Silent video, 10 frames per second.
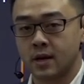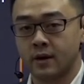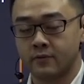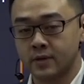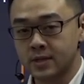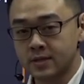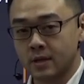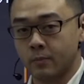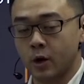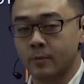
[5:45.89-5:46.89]
of this
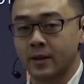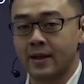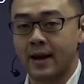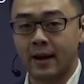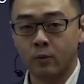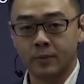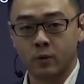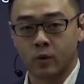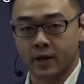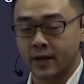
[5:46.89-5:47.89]
department that I will be
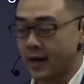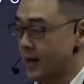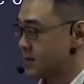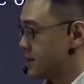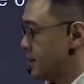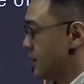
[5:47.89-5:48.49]
working at?